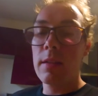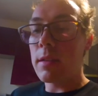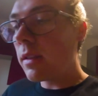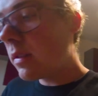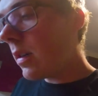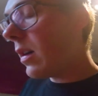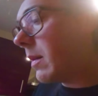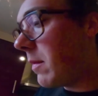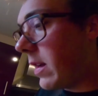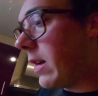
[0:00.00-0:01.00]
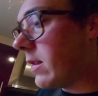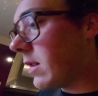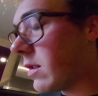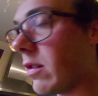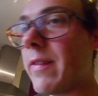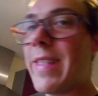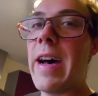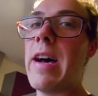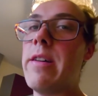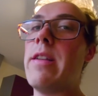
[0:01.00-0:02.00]
So the time is, it's not even
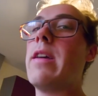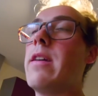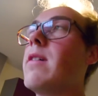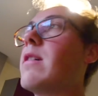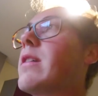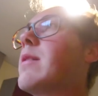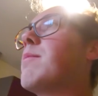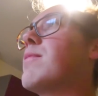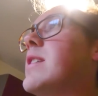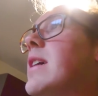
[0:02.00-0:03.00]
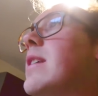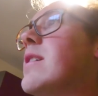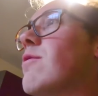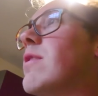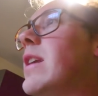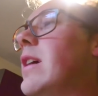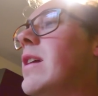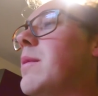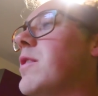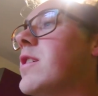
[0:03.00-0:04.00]
that early. I'm gonna pretend it's really
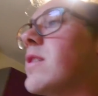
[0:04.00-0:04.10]
early, but